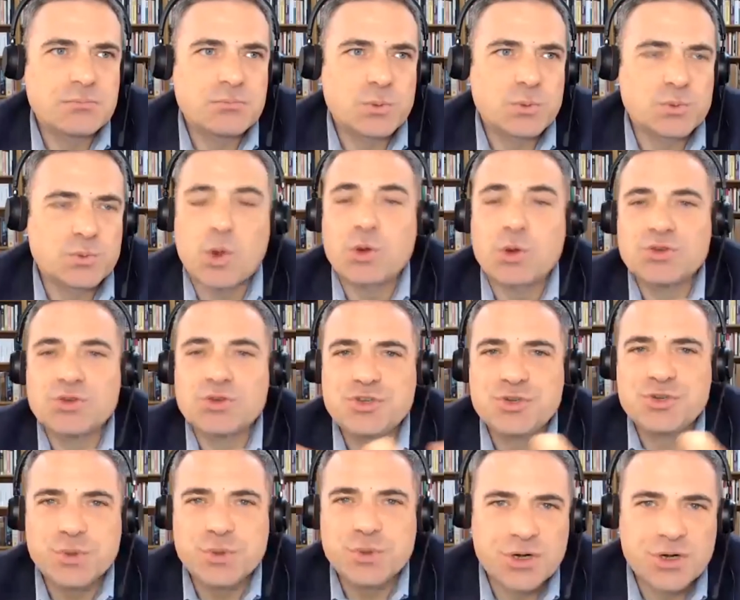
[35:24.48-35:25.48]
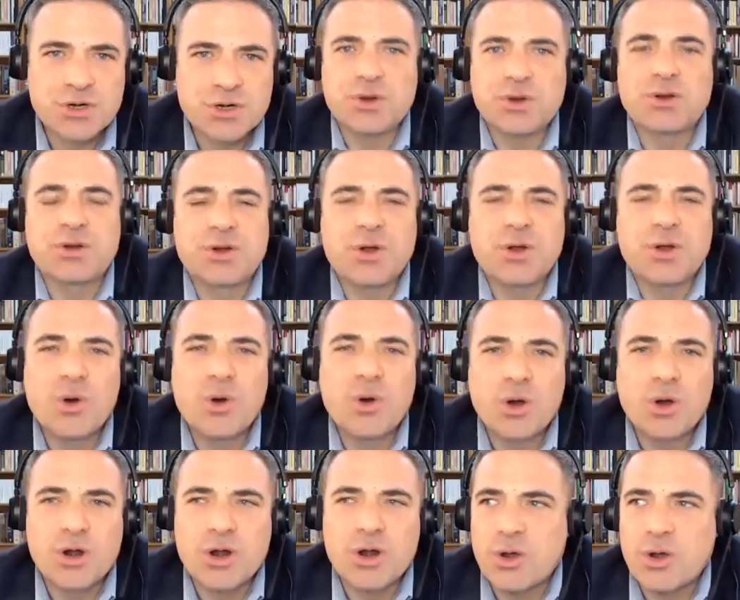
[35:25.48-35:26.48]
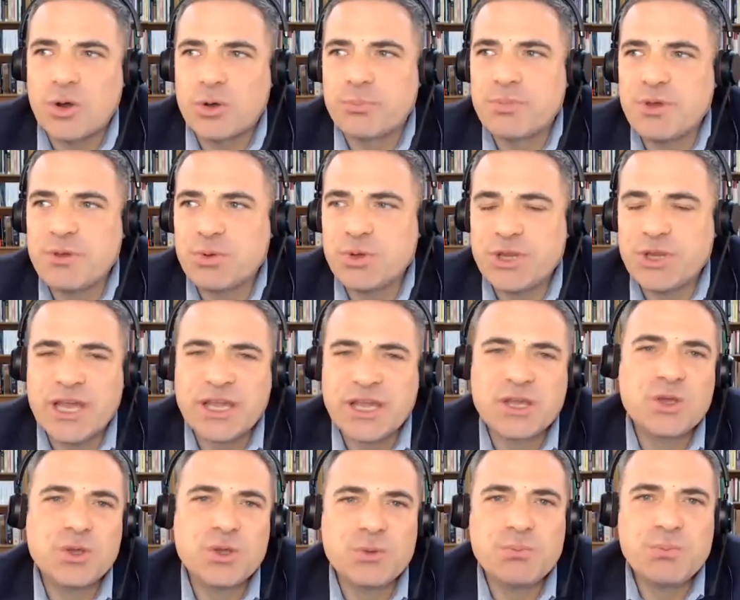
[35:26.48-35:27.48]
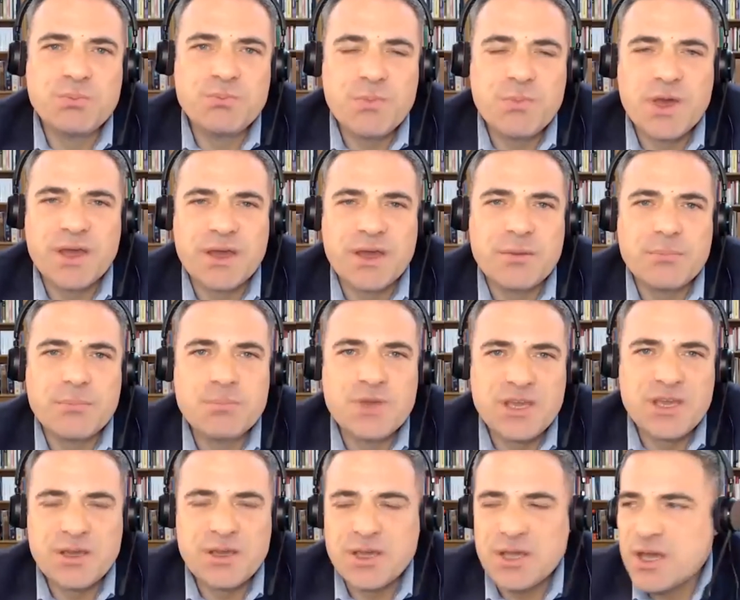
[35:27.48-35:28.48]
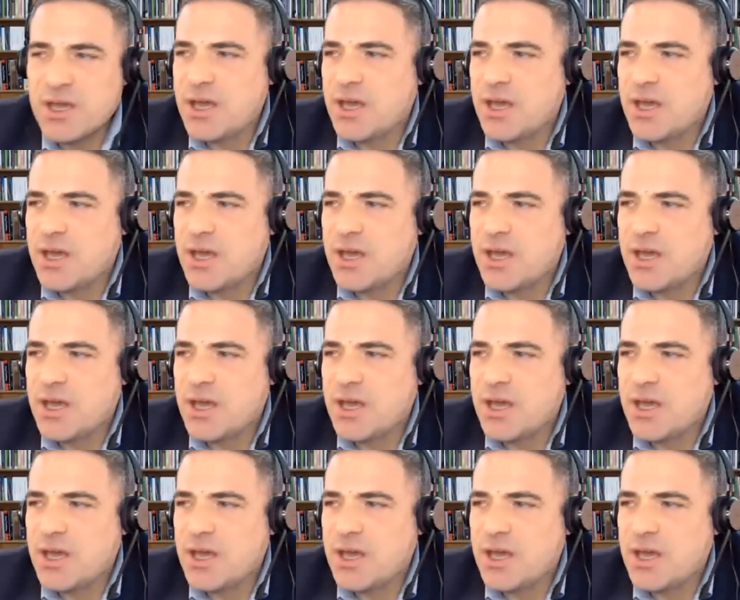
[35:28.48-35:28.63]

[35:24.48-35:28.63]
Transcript: wrongdoer or people that could be